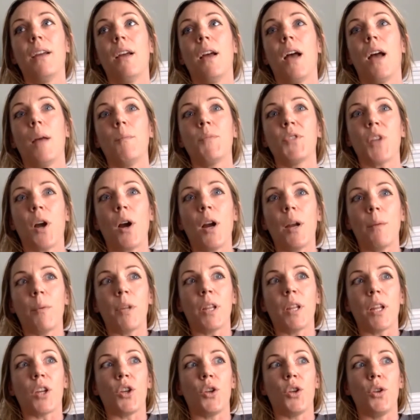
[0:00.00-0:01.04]
I'm sorry, but
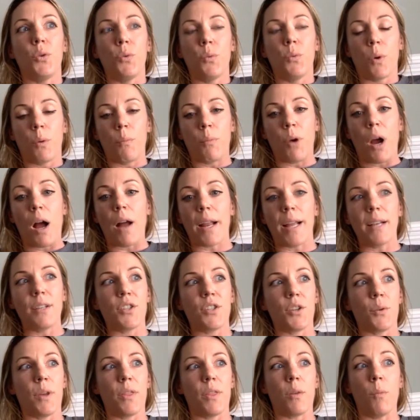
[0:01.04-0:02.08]
like you were brought into it
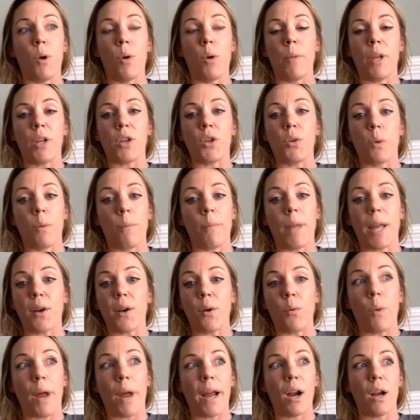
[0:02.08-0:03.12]
the moment you were made aware
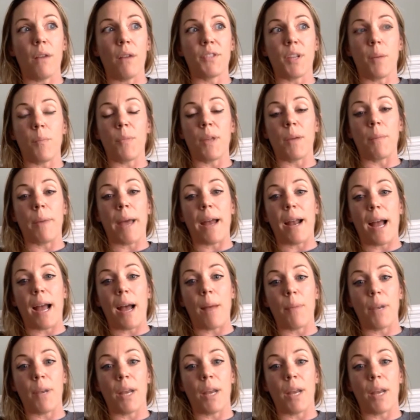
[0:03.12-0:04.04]
of something bad happening